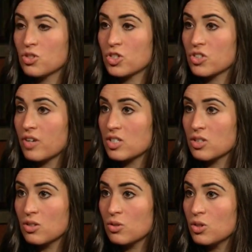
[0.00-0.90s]
search and
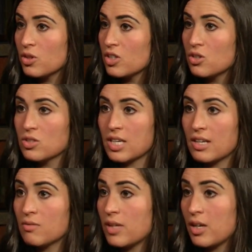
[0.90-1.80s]
rescue, you can use
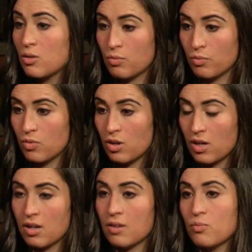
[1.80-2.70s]
it like
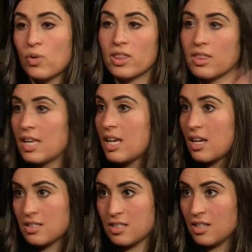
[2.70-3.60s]
when they
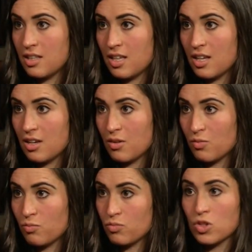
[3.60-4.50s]
can't see
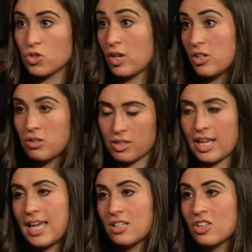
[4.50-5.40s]
the trainer or
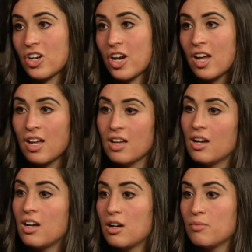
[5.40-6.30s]
the handler
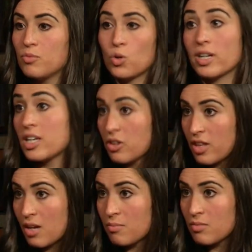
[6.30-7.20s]
or hear
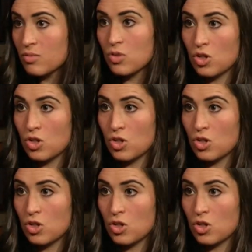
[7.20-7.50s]
them.